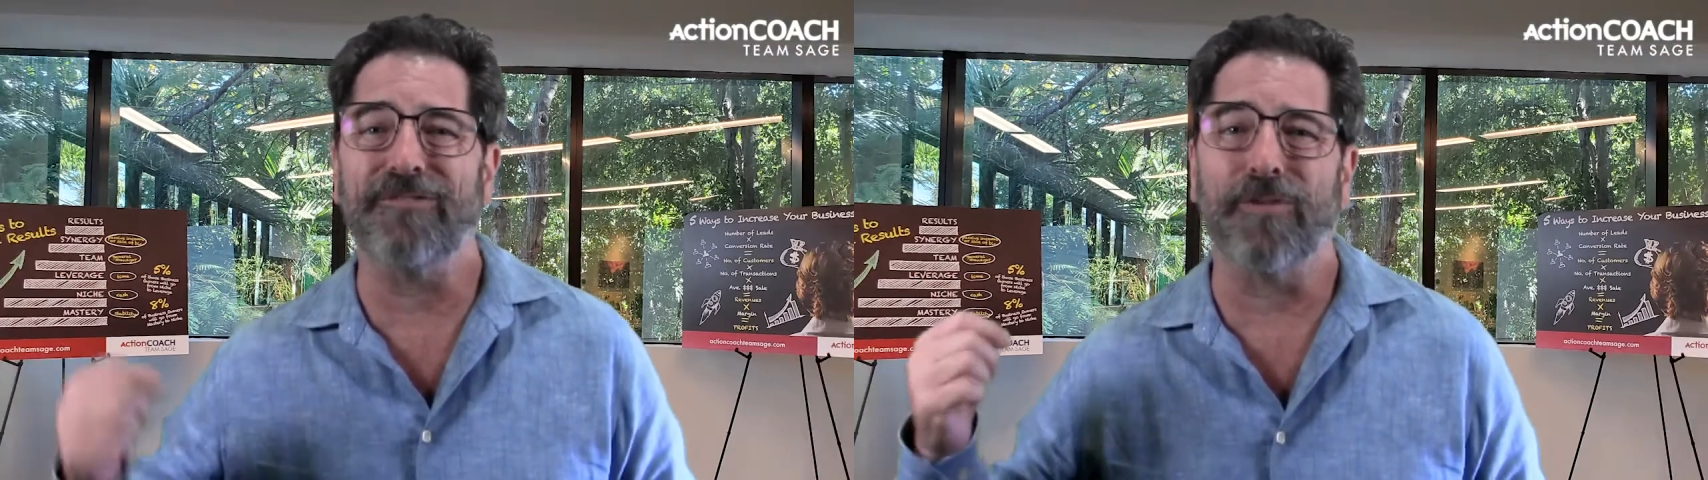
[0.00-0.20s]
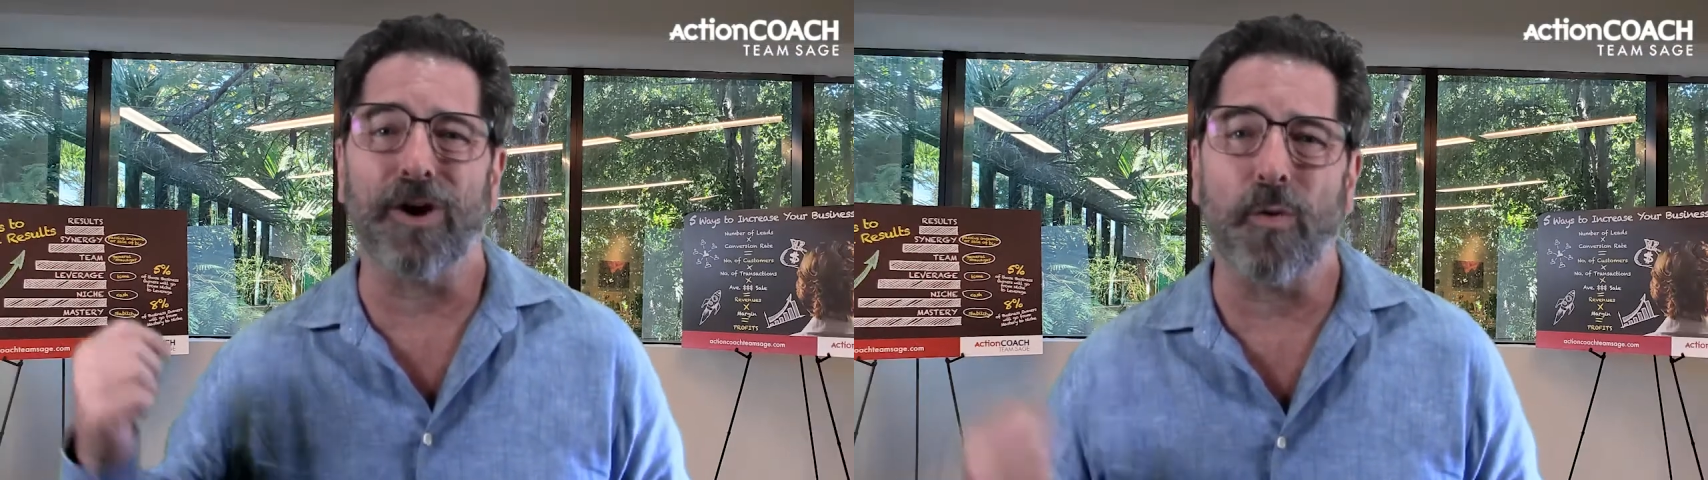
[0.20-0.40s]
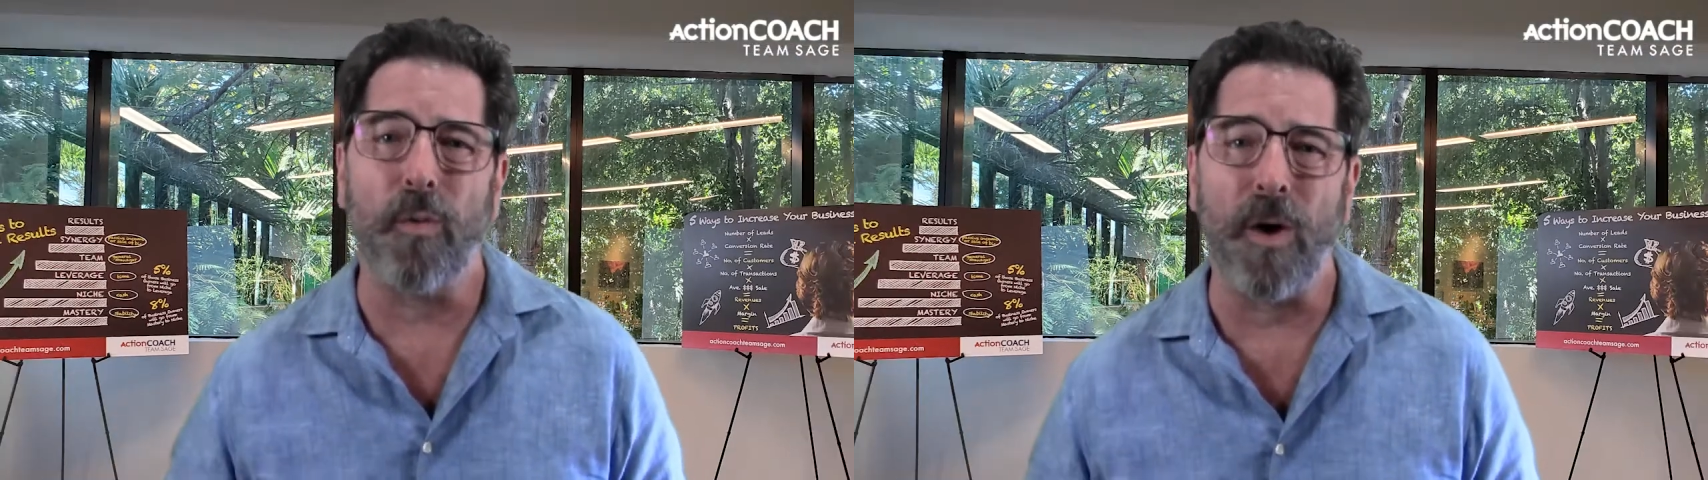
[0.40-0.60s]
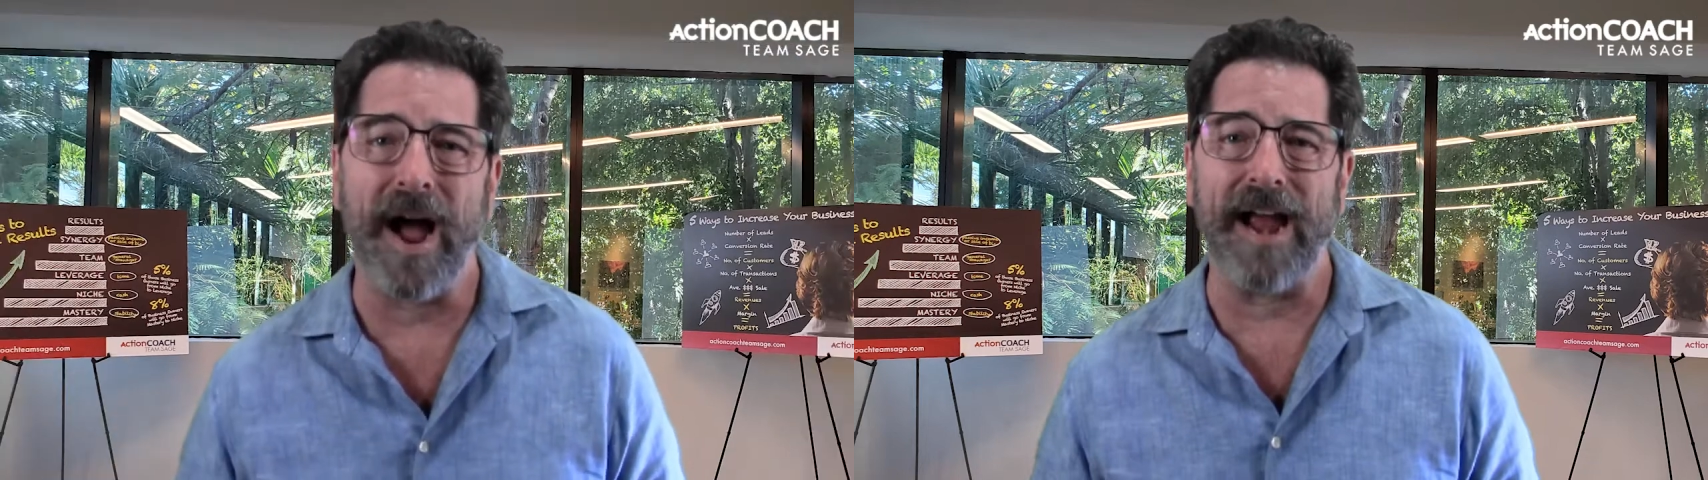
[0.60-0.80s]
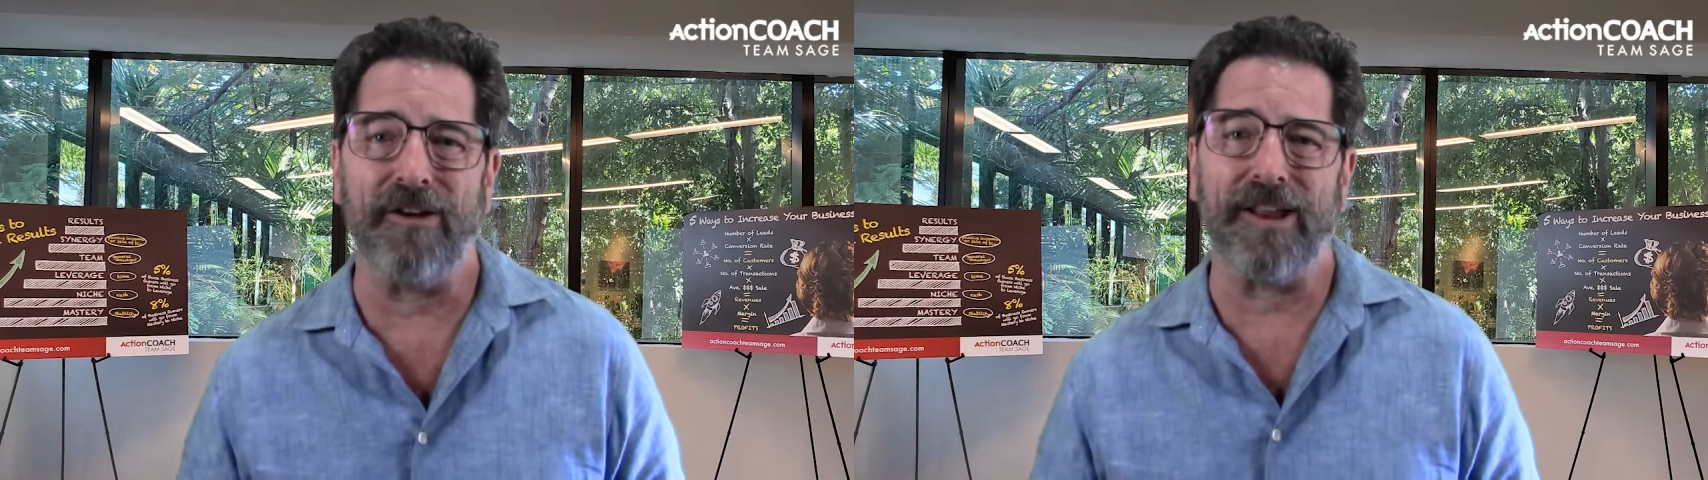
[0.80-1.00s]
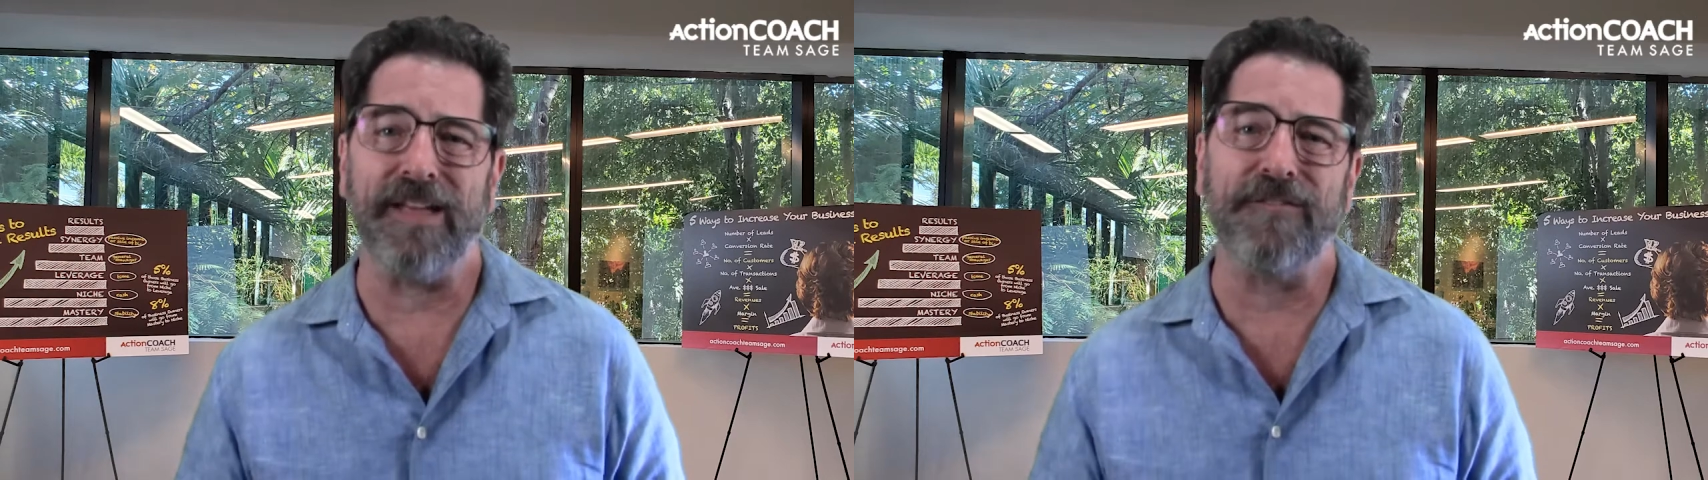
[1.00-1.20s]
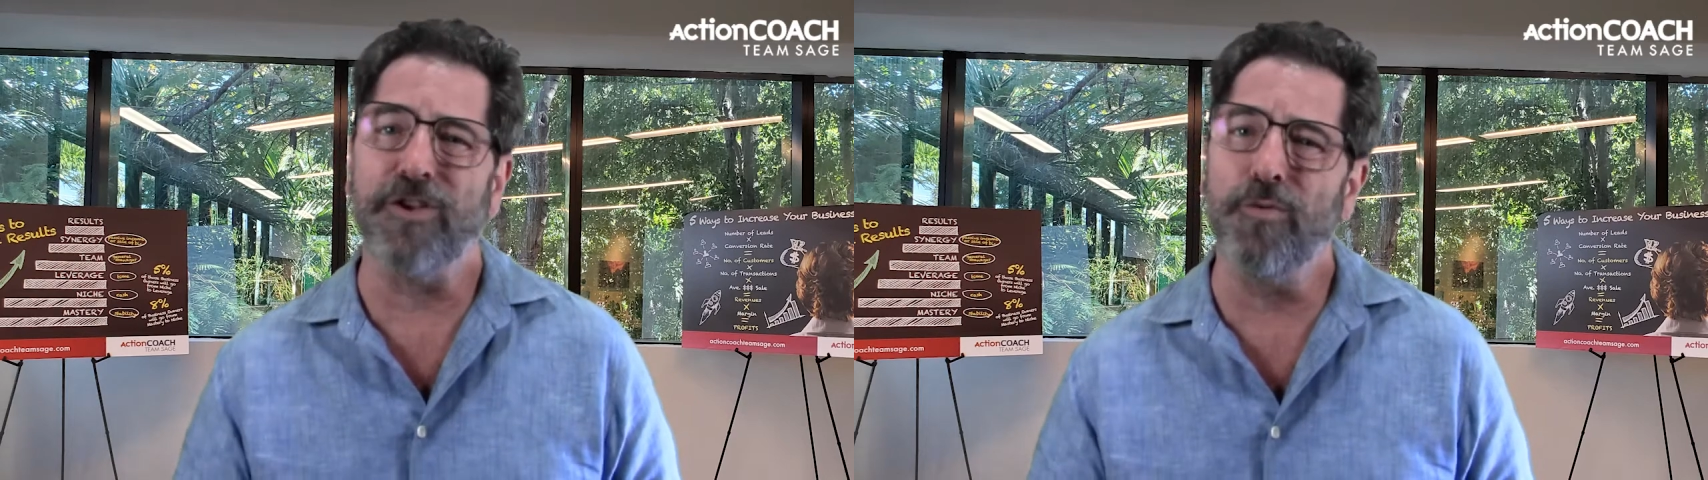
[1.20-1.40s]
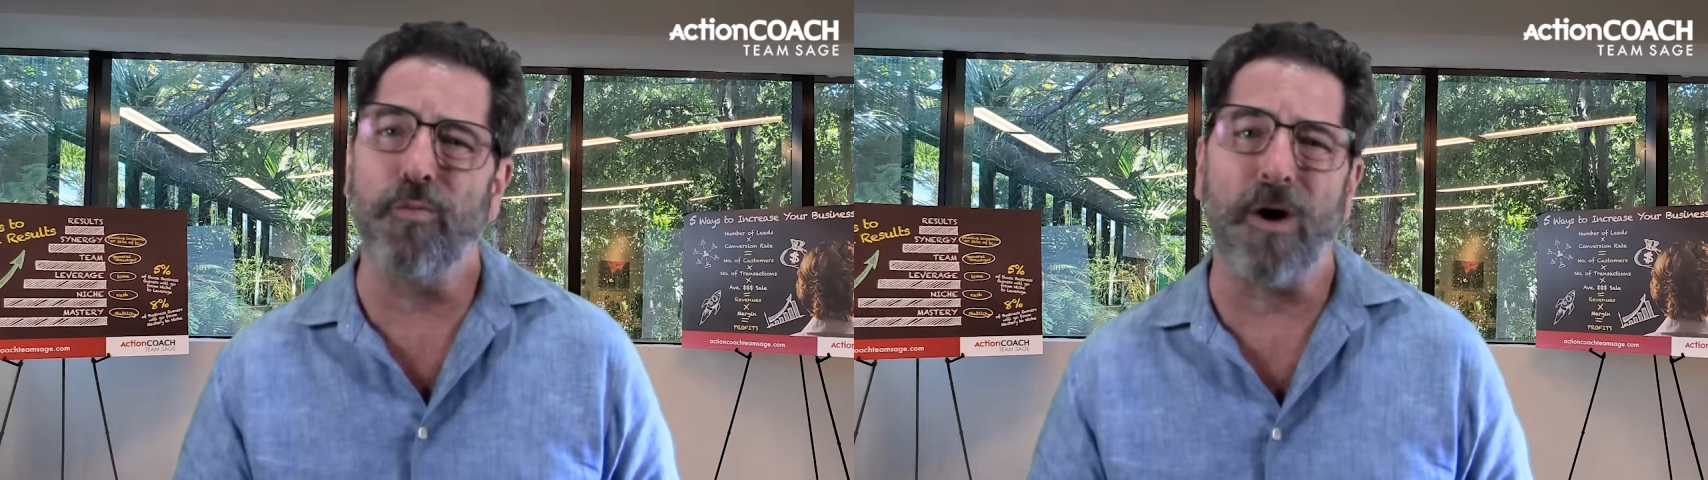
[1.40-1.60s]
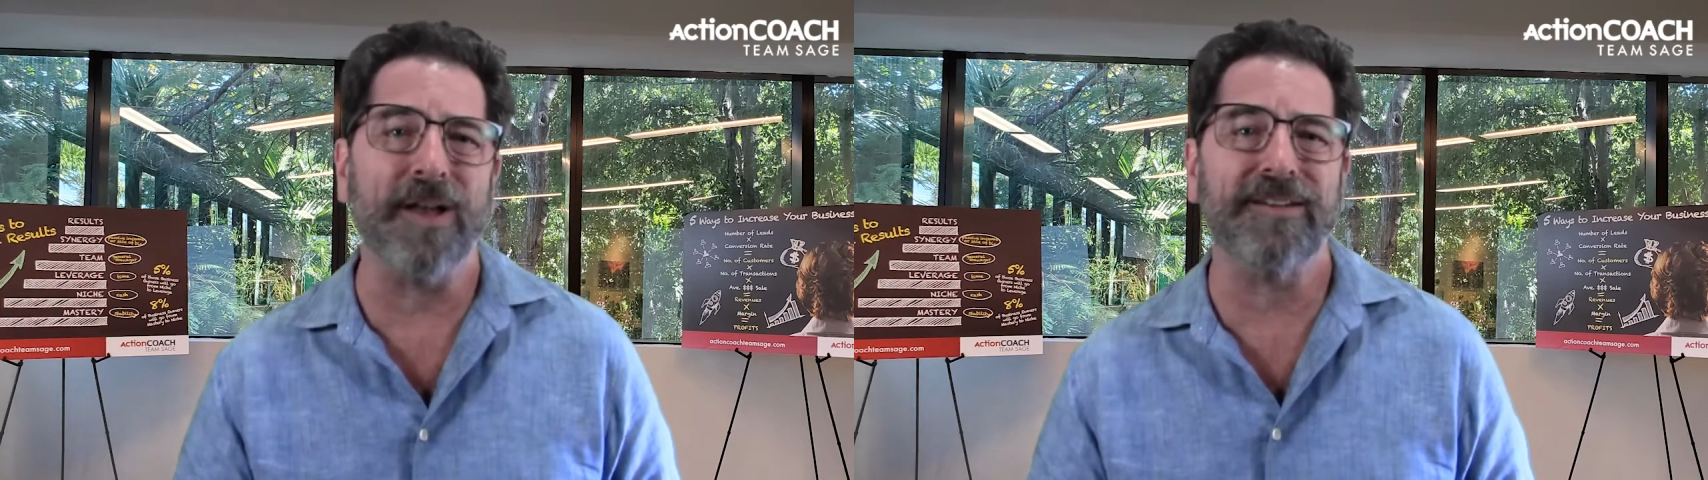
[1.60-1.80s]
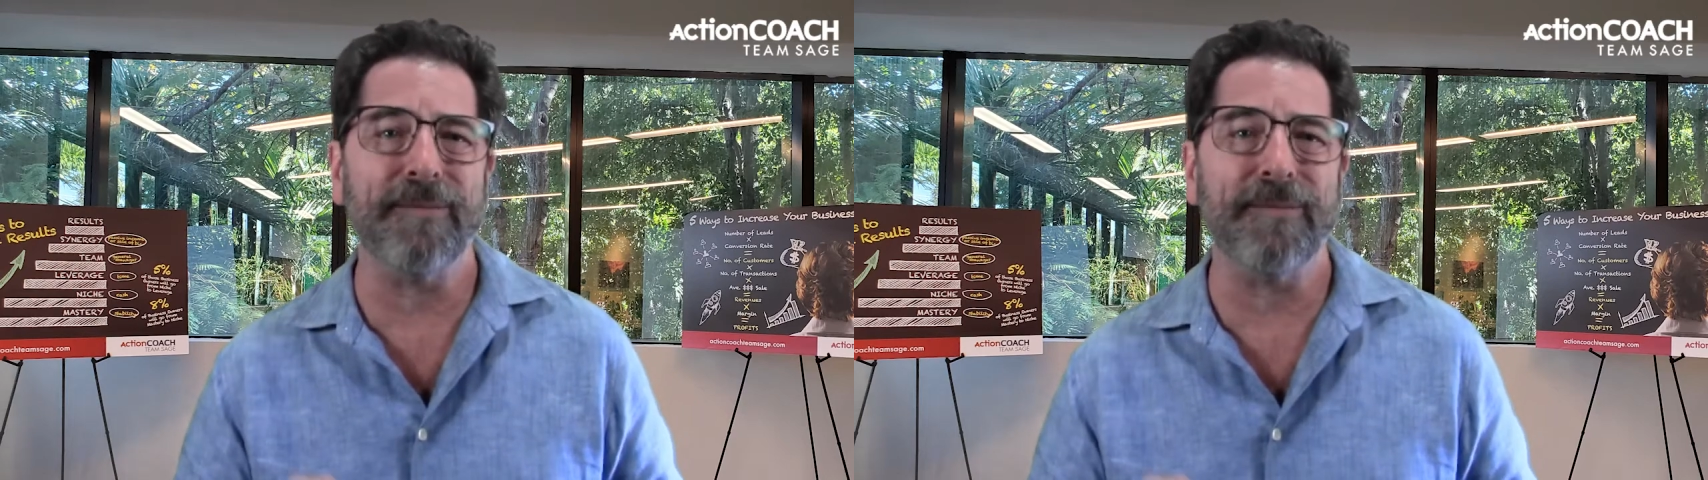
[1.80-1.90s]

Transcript: required if you want to